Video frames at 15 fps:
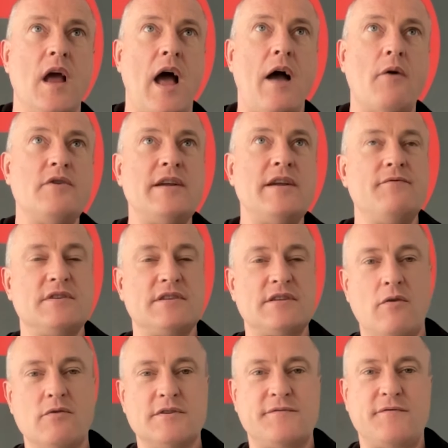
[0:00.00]
I would even
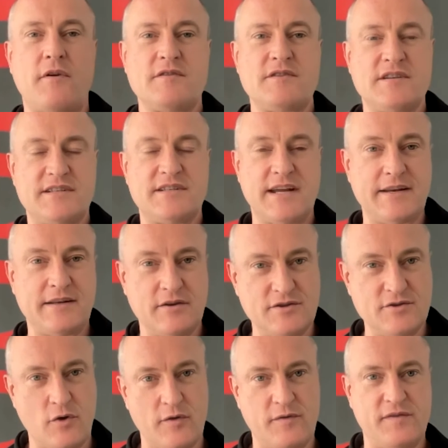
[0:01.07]
go as far as to say just
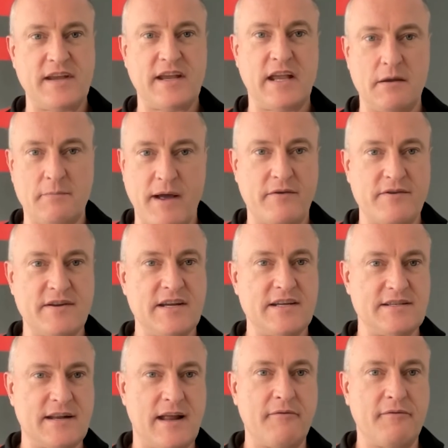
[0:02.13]
not thinking about it
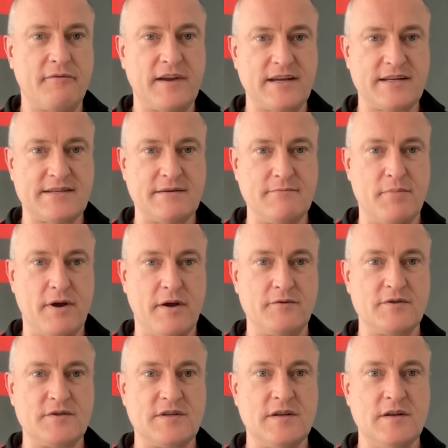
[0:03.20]
as like fix
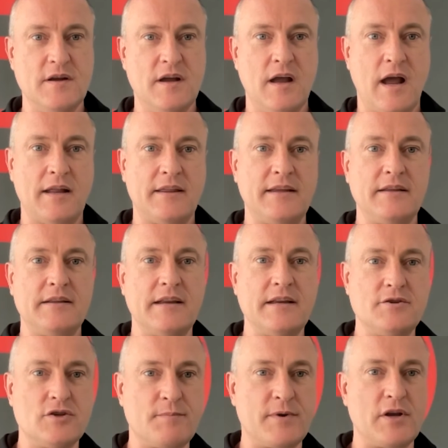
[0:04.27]
post. I think that it
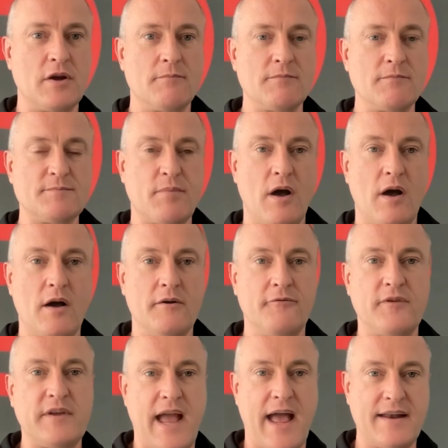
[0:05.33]
just becomes part of
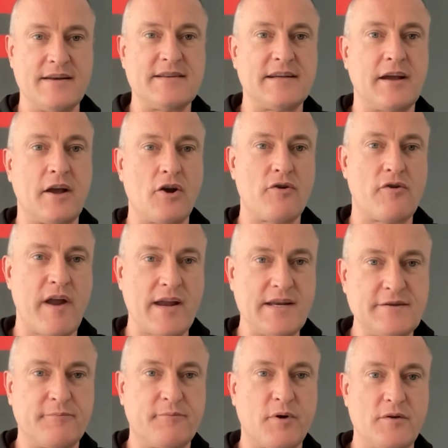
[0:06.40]
the editing and
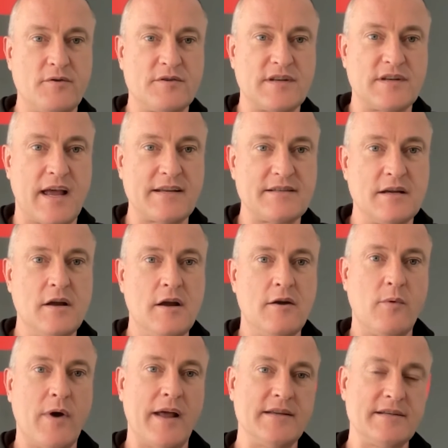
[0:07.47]
creative process
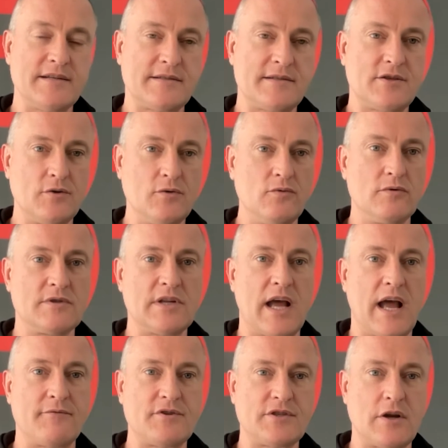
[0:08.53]
where there's tools that
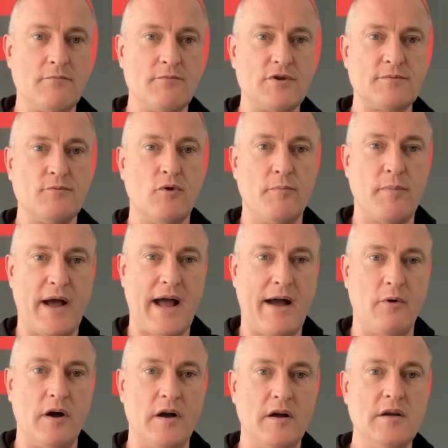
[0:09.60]
have so much more
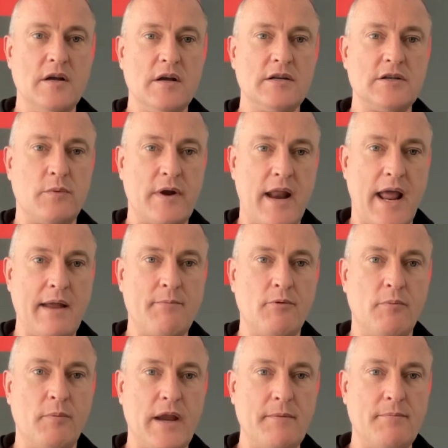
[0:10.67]
power to enable
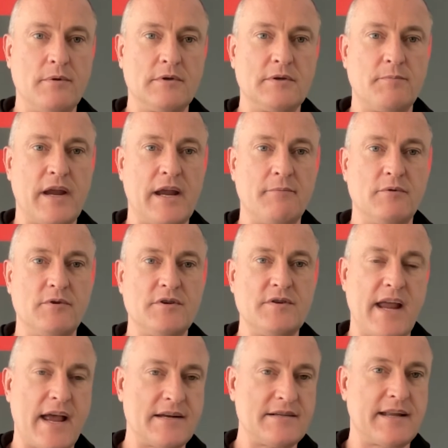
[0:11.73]
people to be able to,
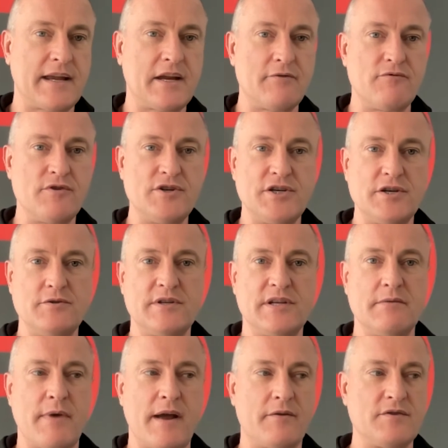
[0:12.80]
yes, they can reduce the
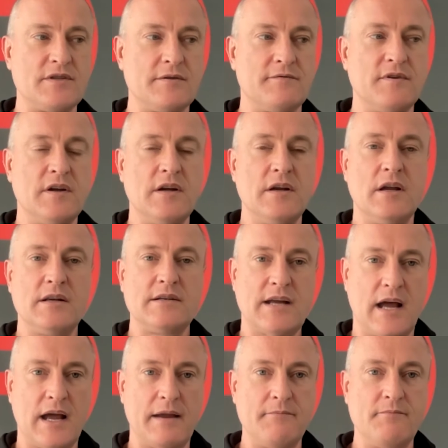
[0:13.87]
amount of
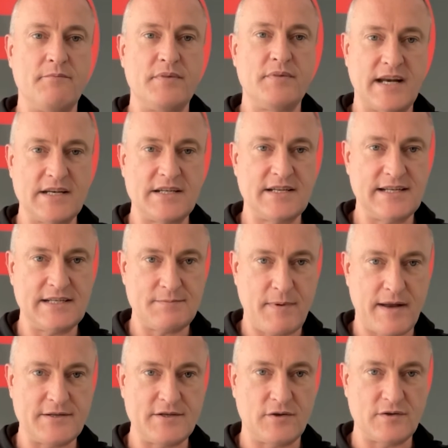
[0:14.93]
time potentially
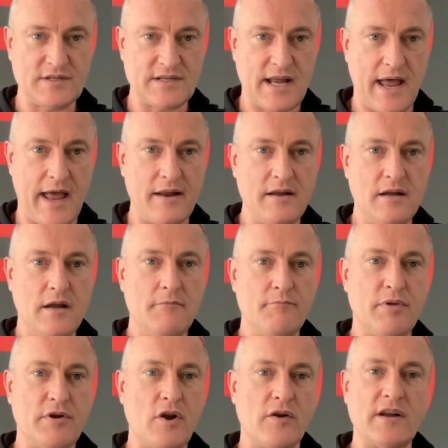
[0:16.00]
spent on set,
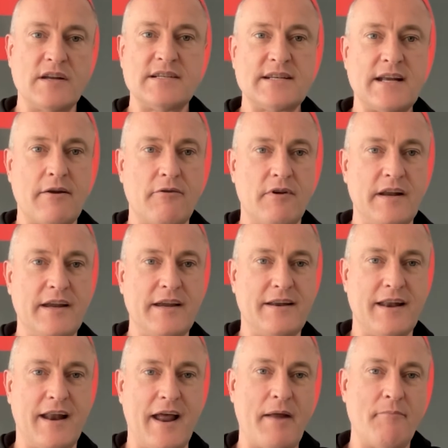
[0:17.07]
but not necessarily
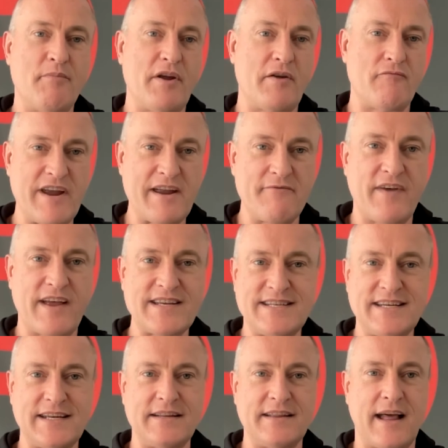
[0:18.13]
that, and but
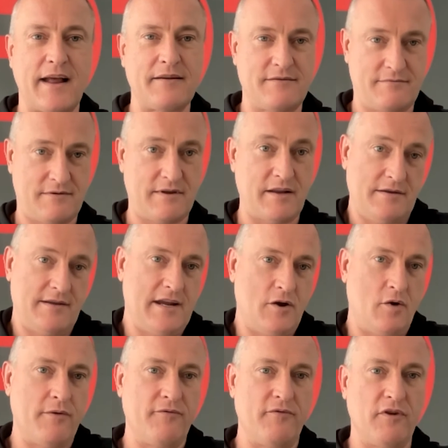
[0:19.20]
reinvesting that the, the
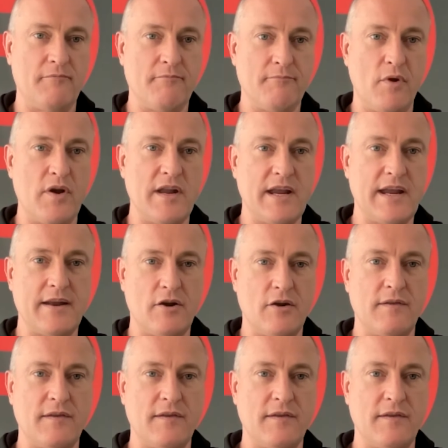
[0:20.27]
equivalent money in other